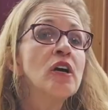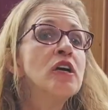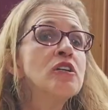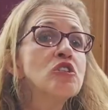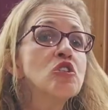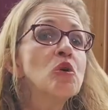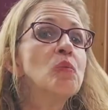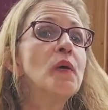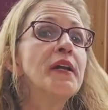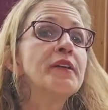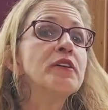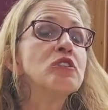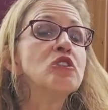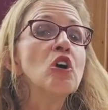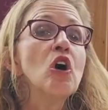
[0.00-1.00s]
So when
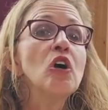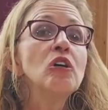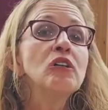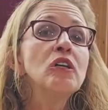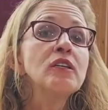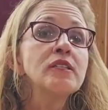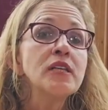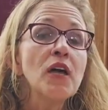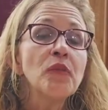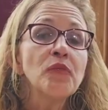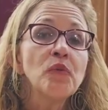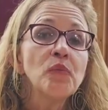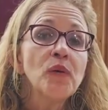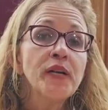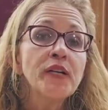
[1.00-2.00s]
your dog looks out the
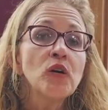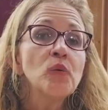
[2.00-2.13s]
window,